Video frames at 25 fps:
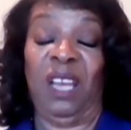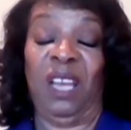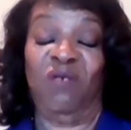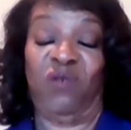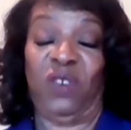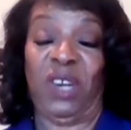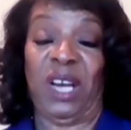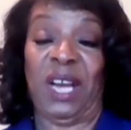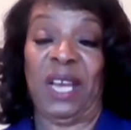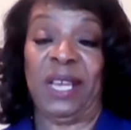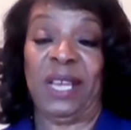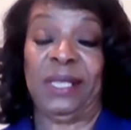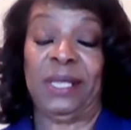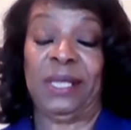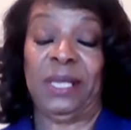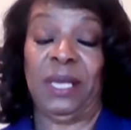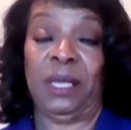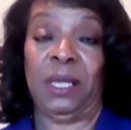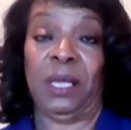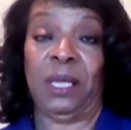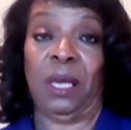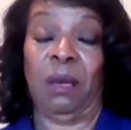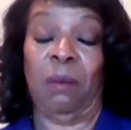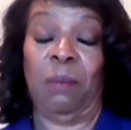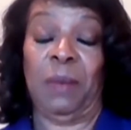advice to
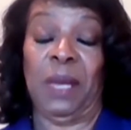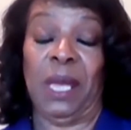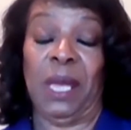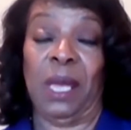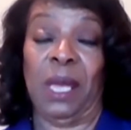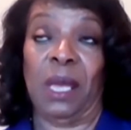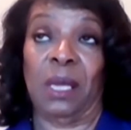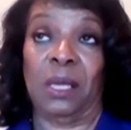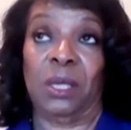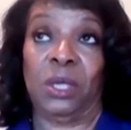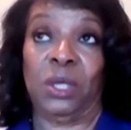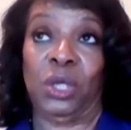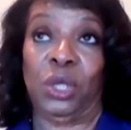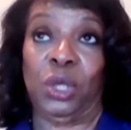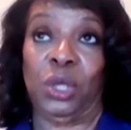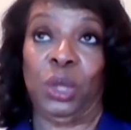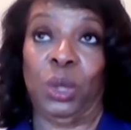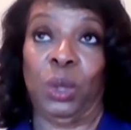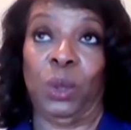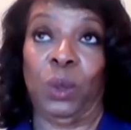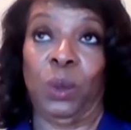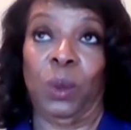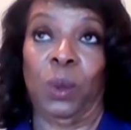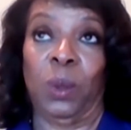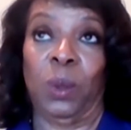them is
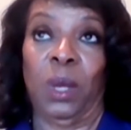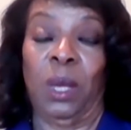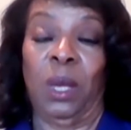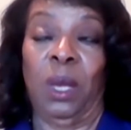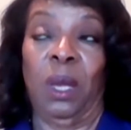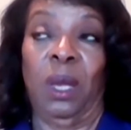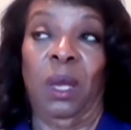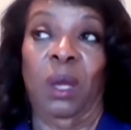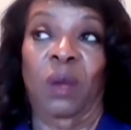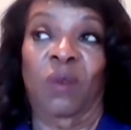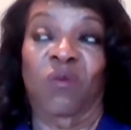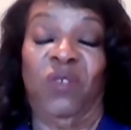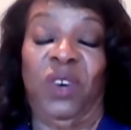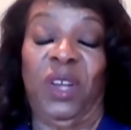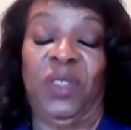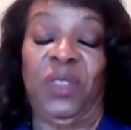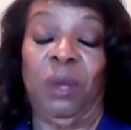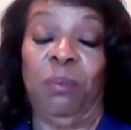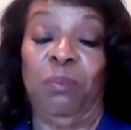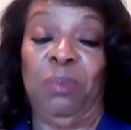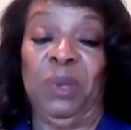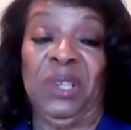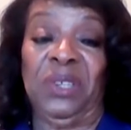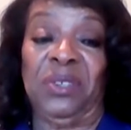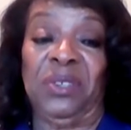for
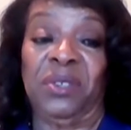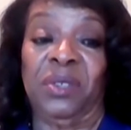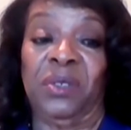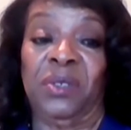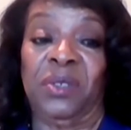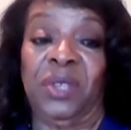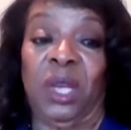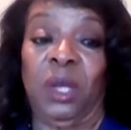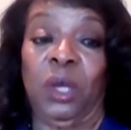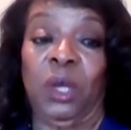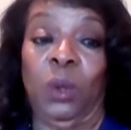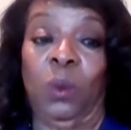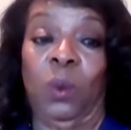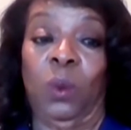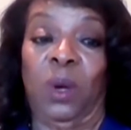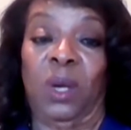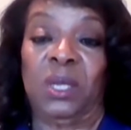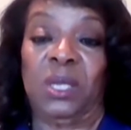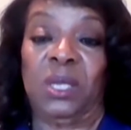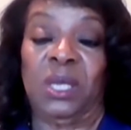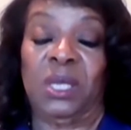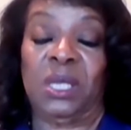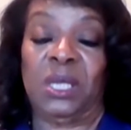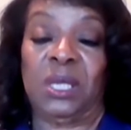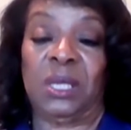the business that you
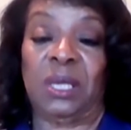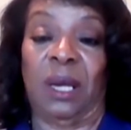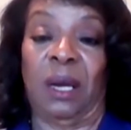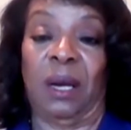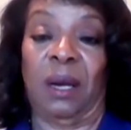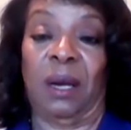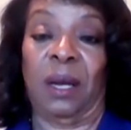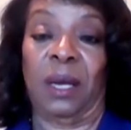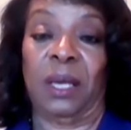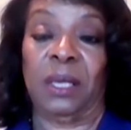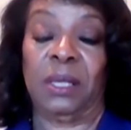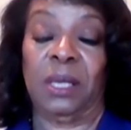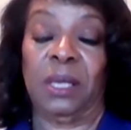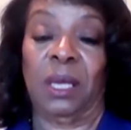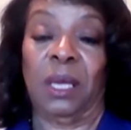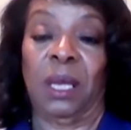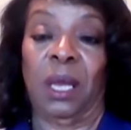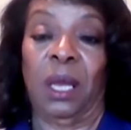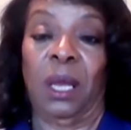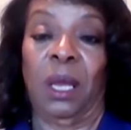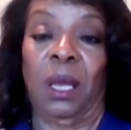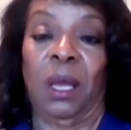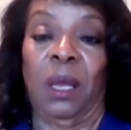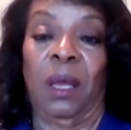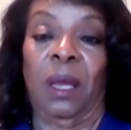want to start,
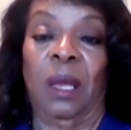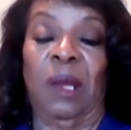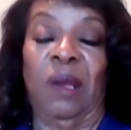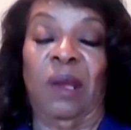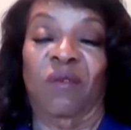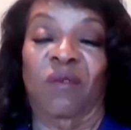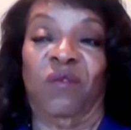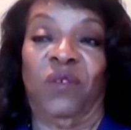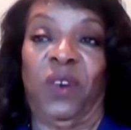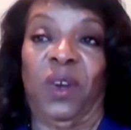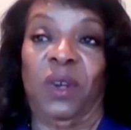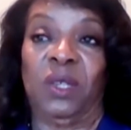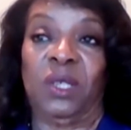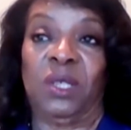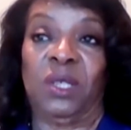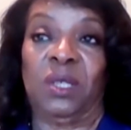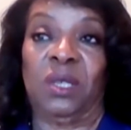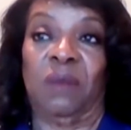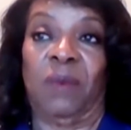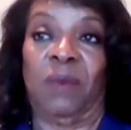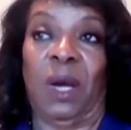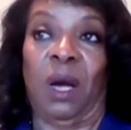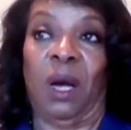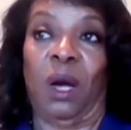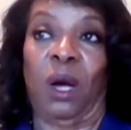first
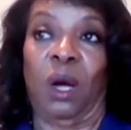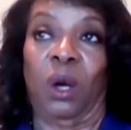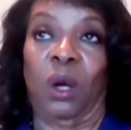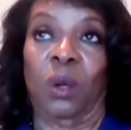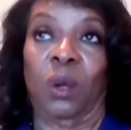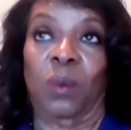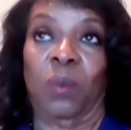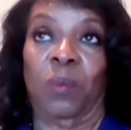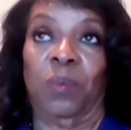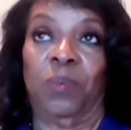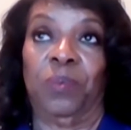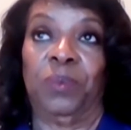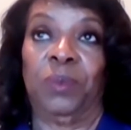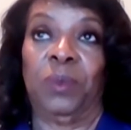of all,